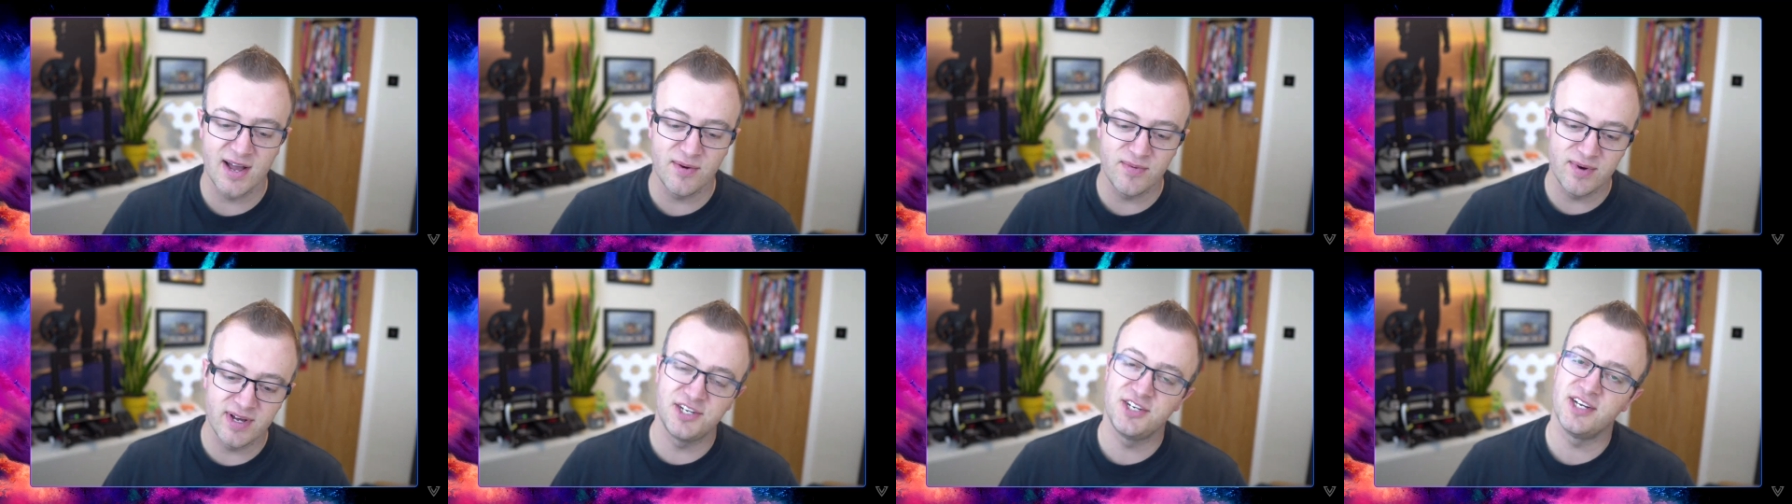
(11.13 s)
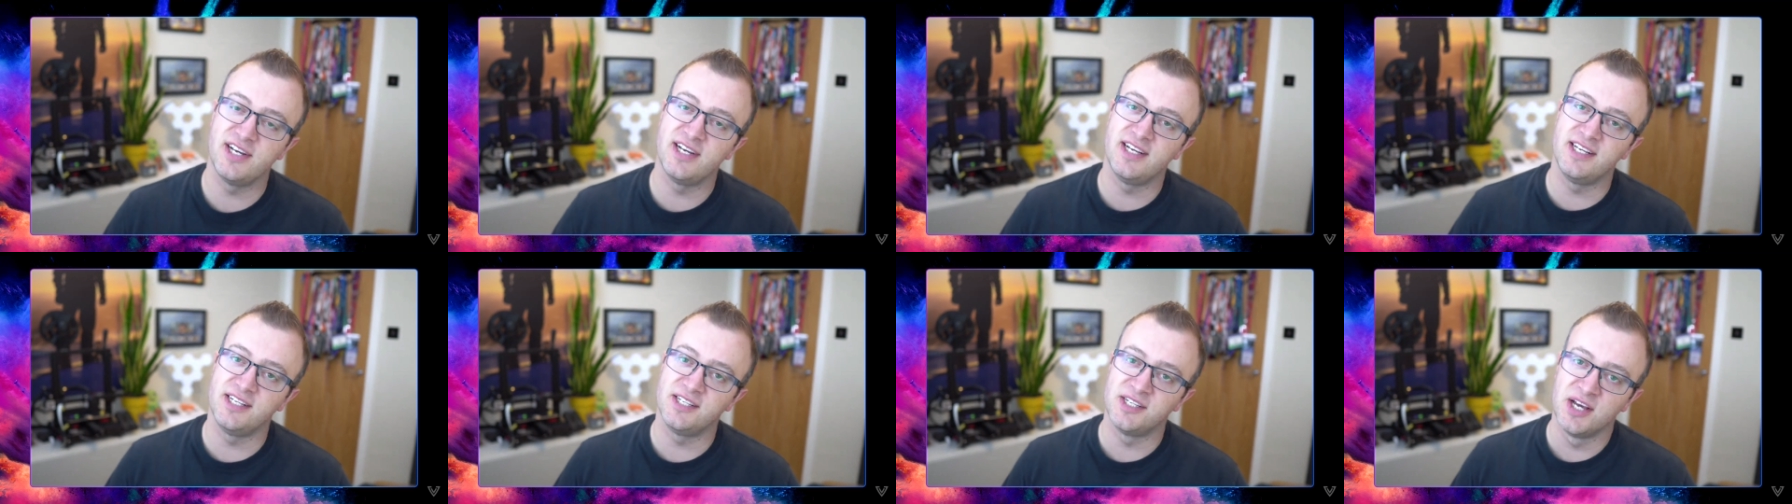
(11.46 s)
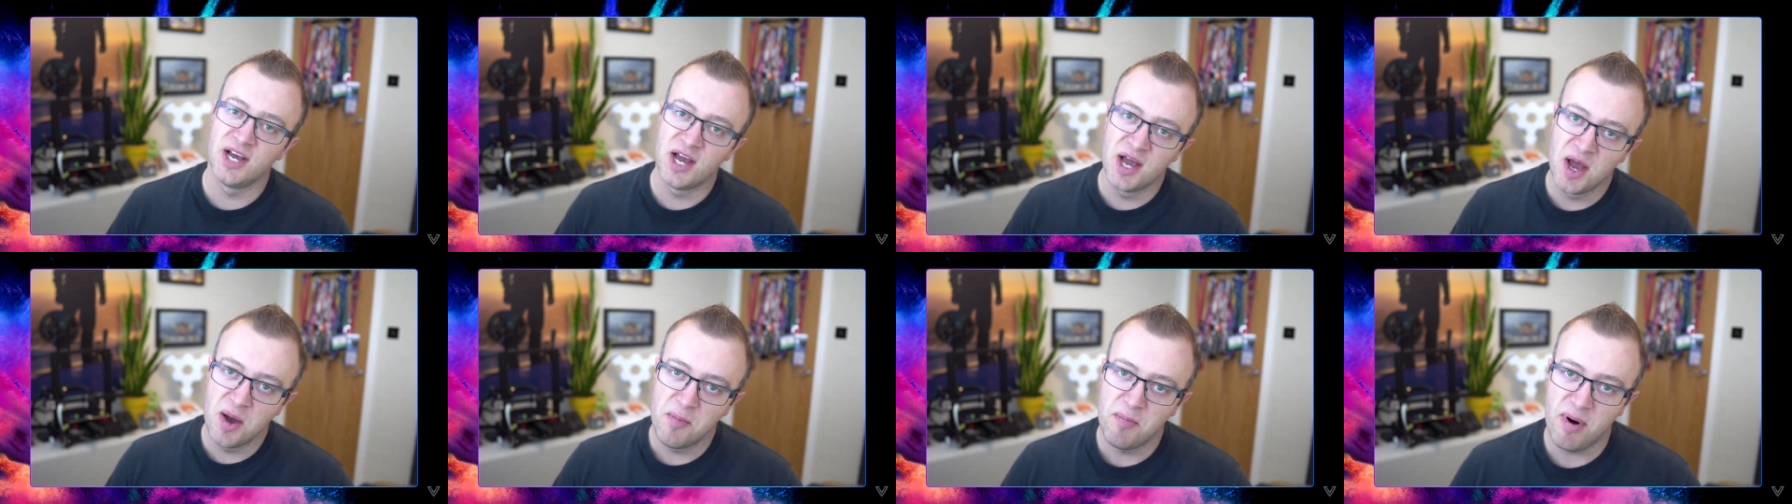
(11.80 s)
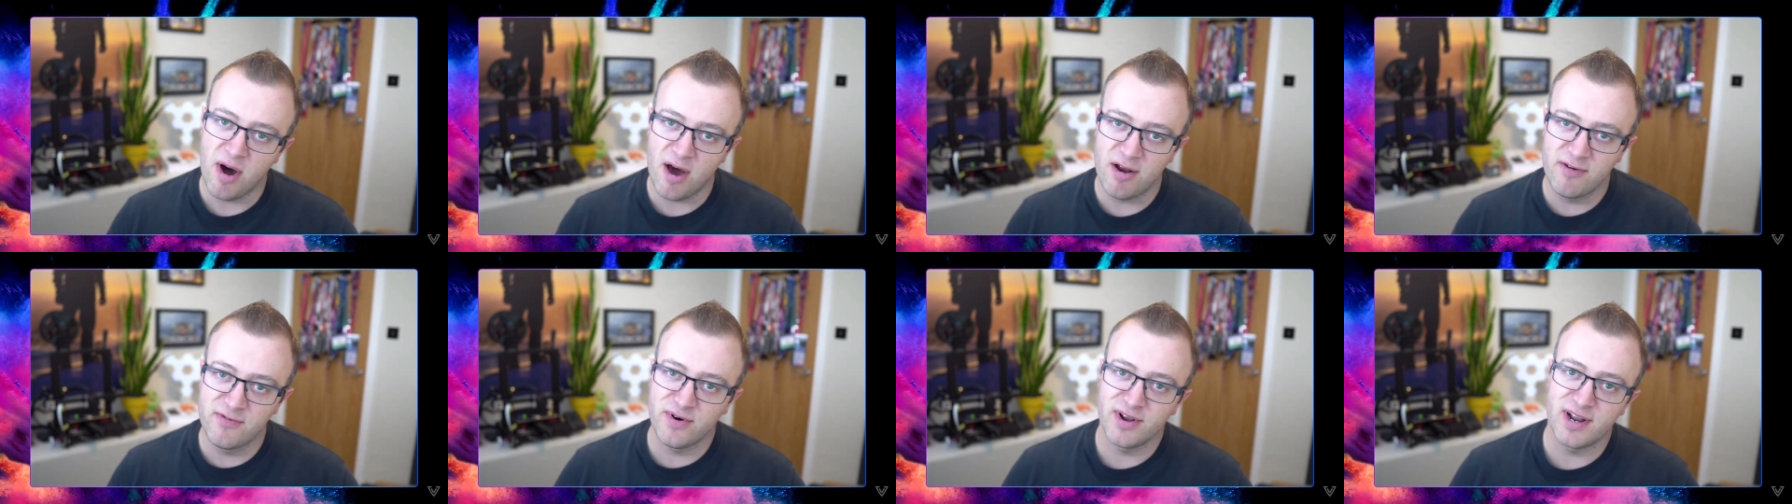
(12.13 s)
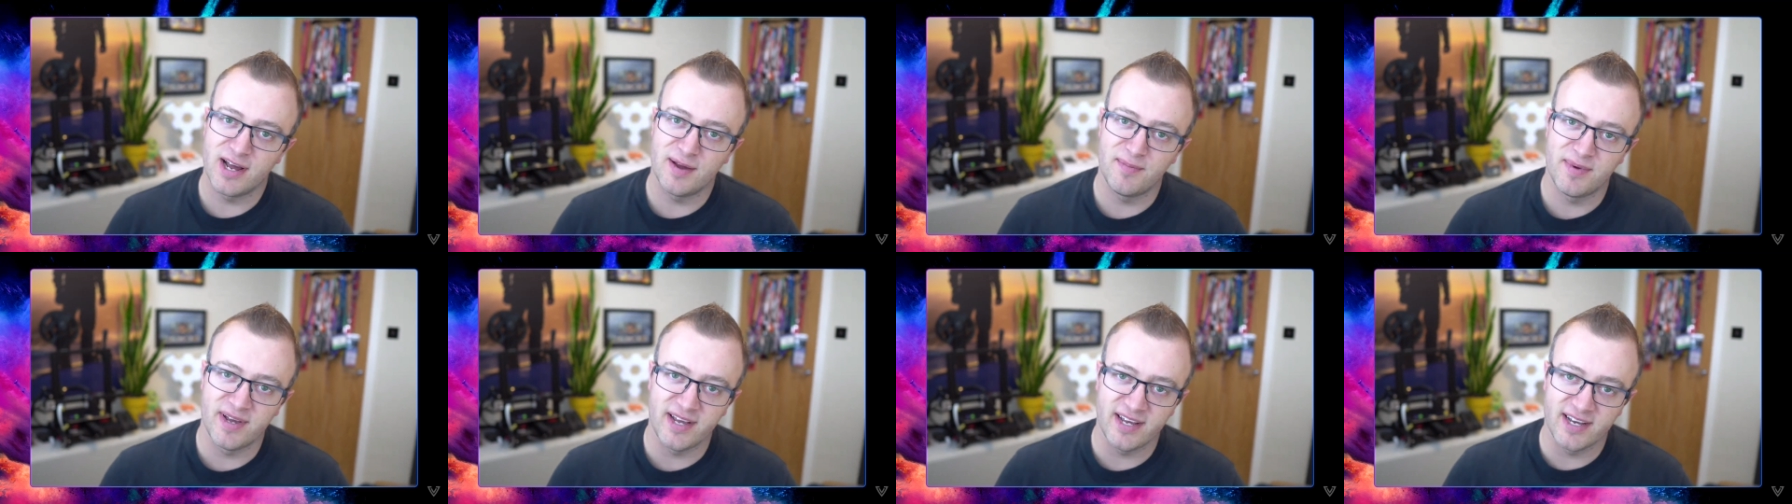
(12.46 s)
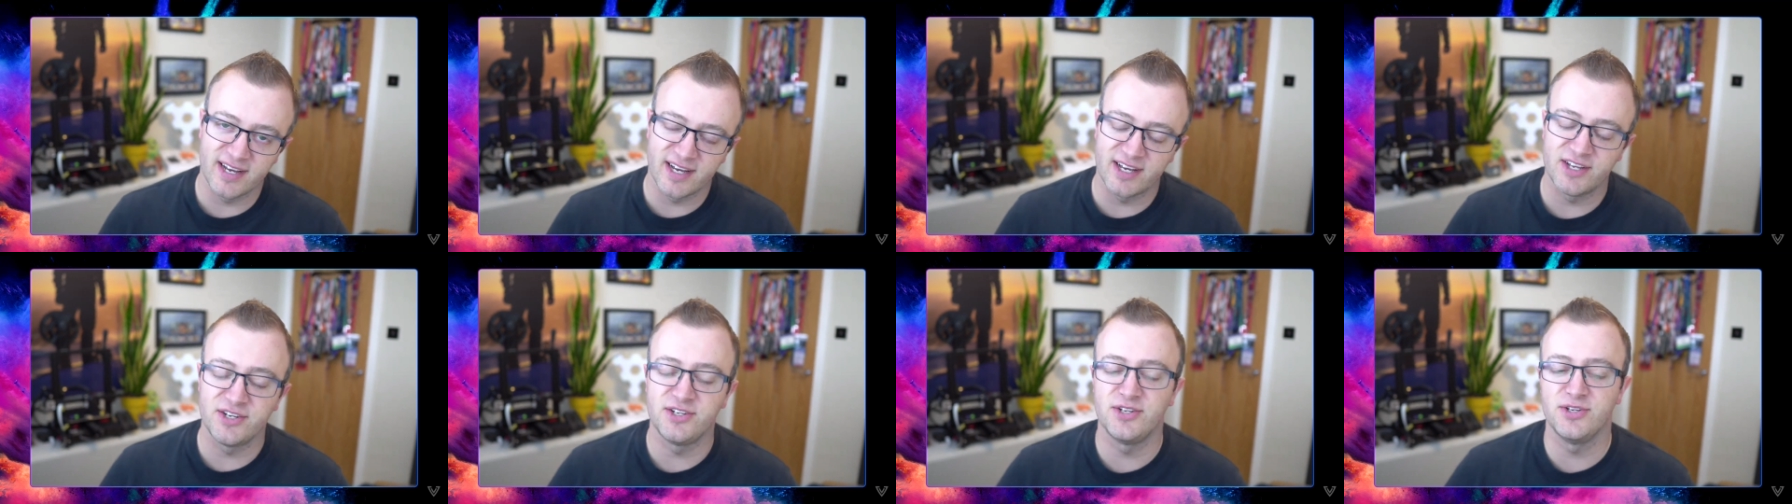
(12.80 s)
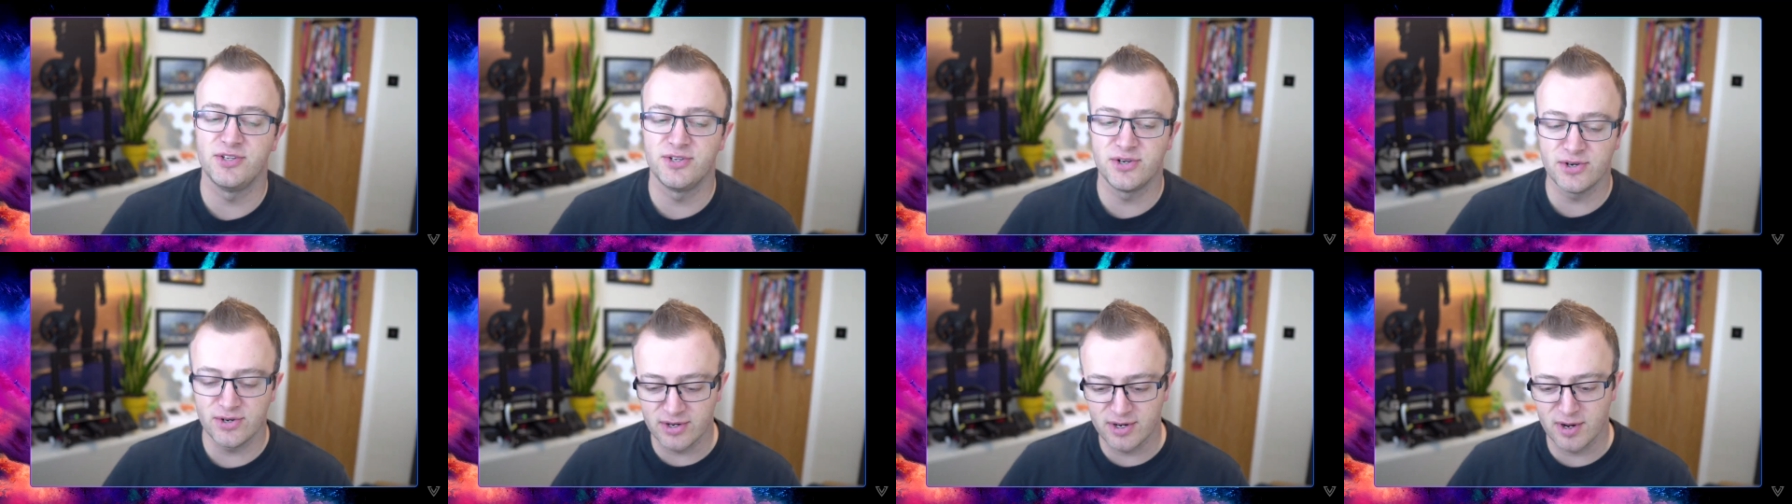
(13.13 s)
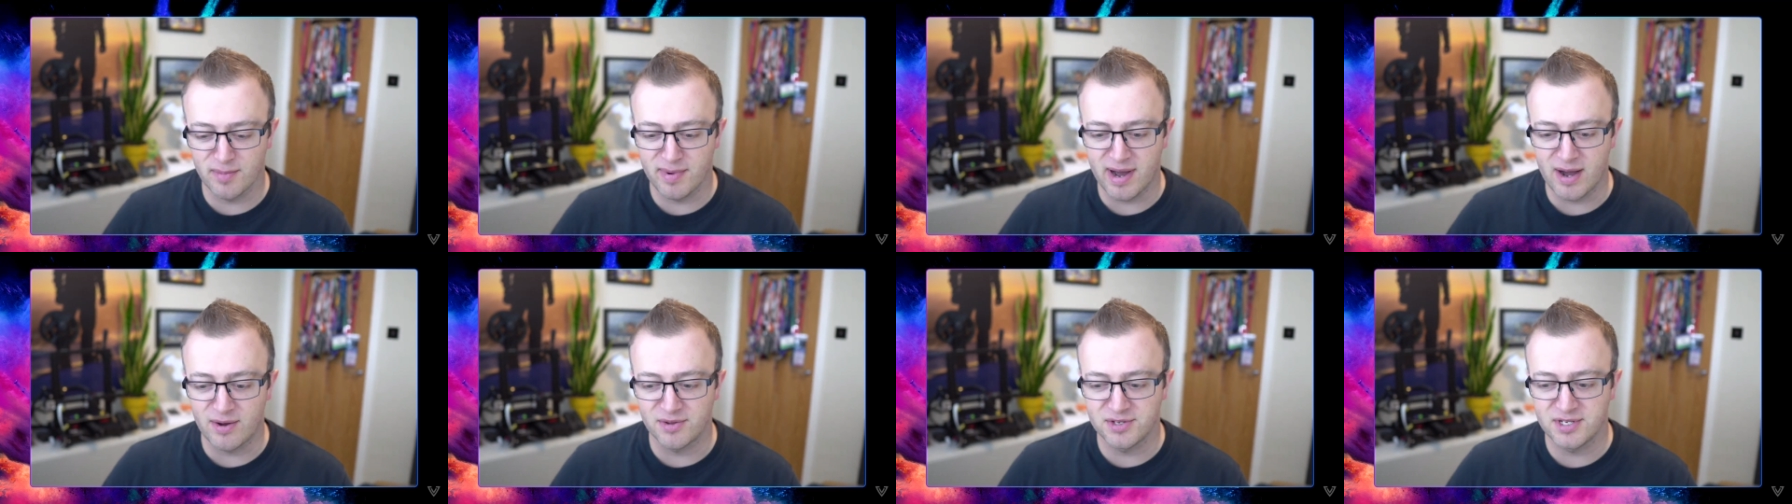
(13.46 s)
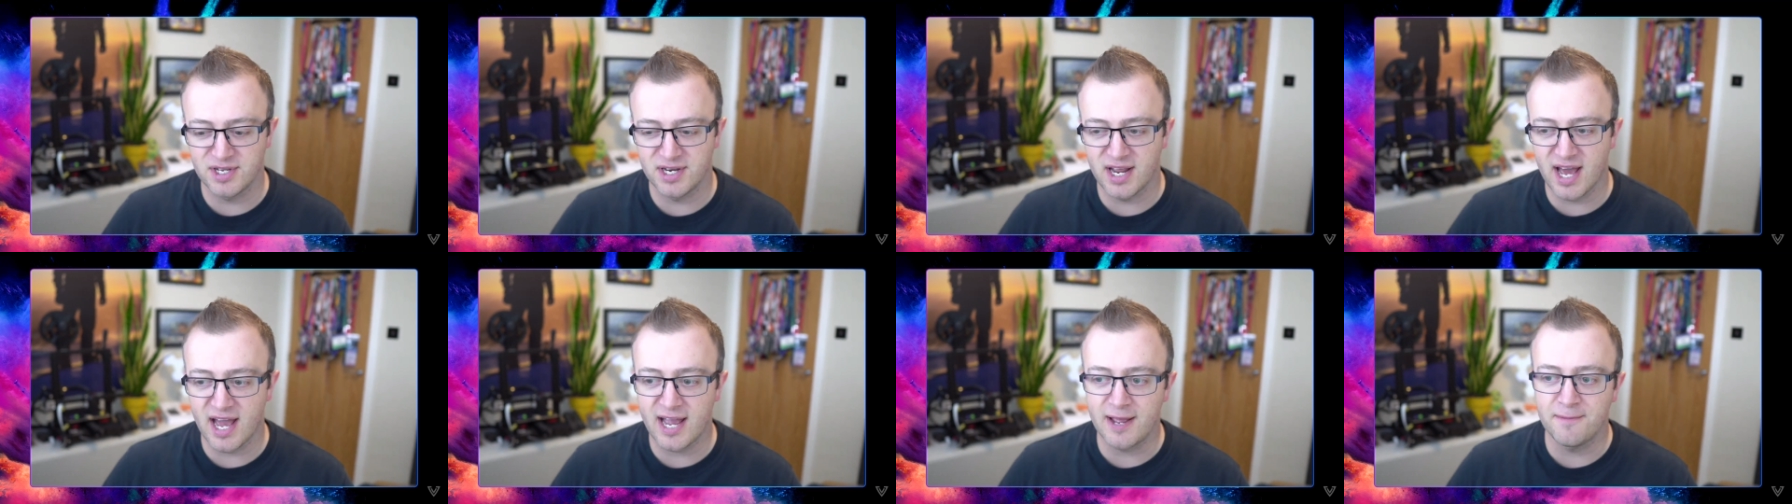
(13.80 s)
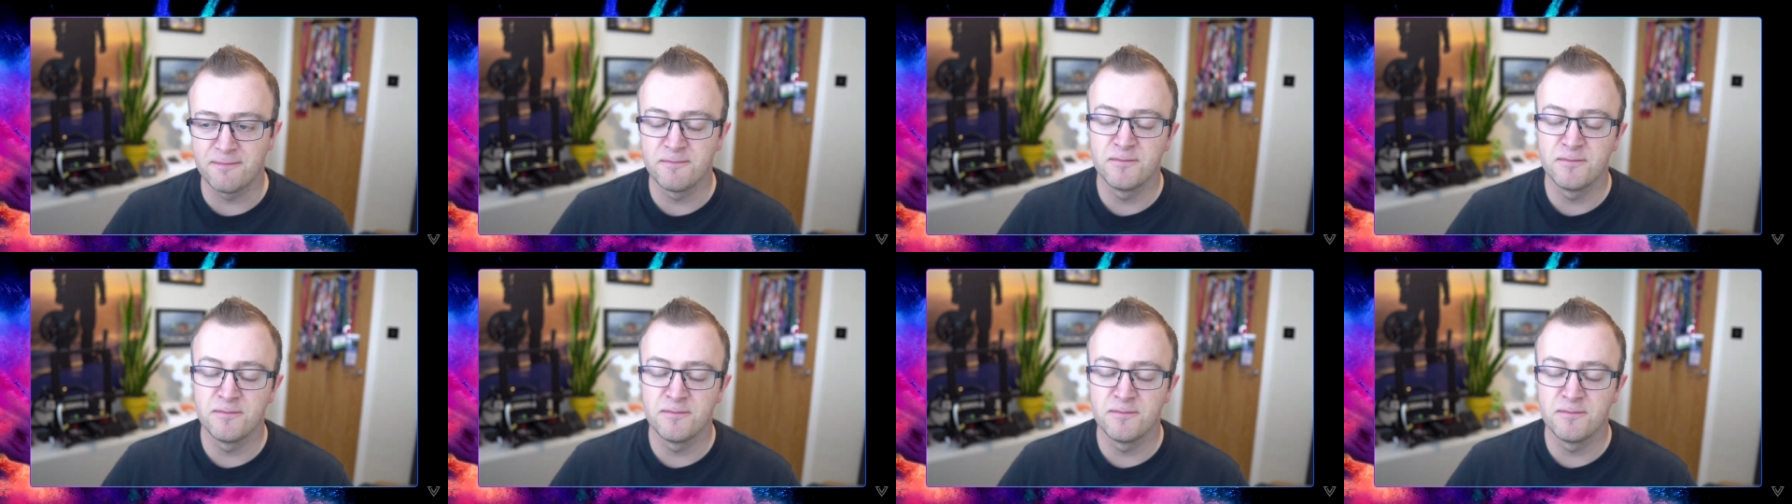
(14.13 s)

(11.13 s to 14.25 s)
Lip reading: which is part of what I'm here to talk about today.